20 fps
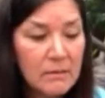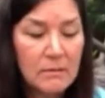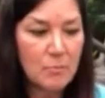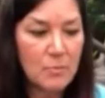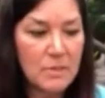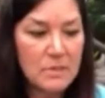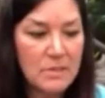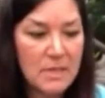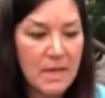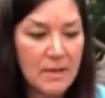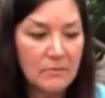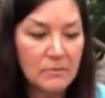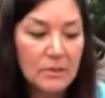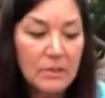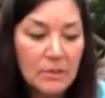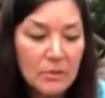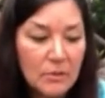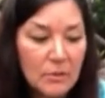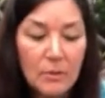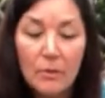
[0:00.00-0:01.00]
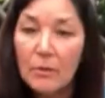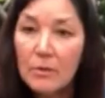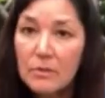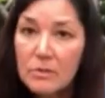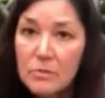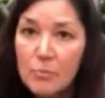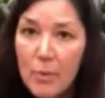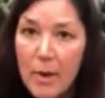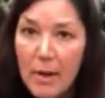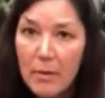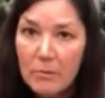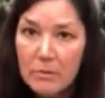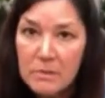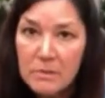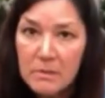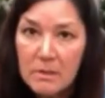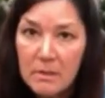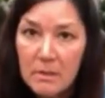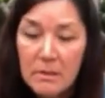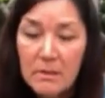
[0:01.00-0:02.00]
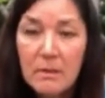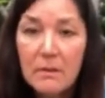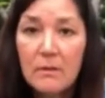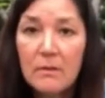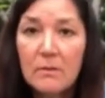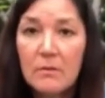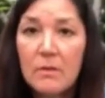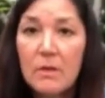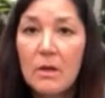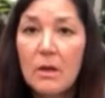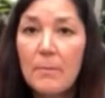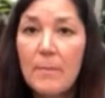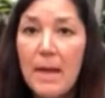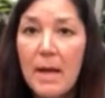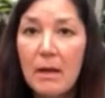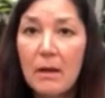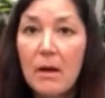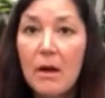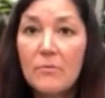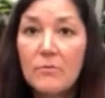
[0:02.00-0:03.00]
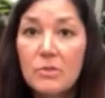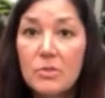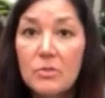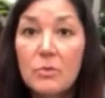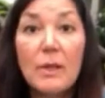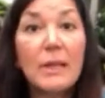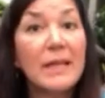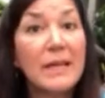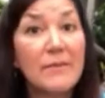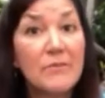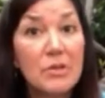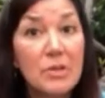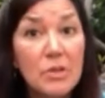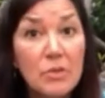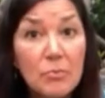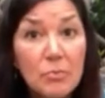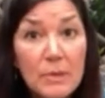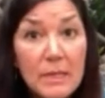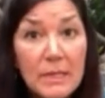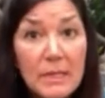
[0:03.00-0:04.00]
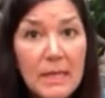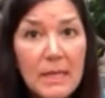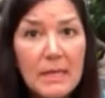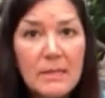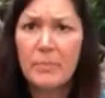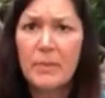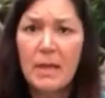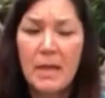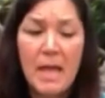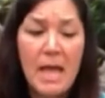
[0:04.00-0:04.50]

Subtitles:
Once I have little sprouts, then I'll back off and do like every 3 days.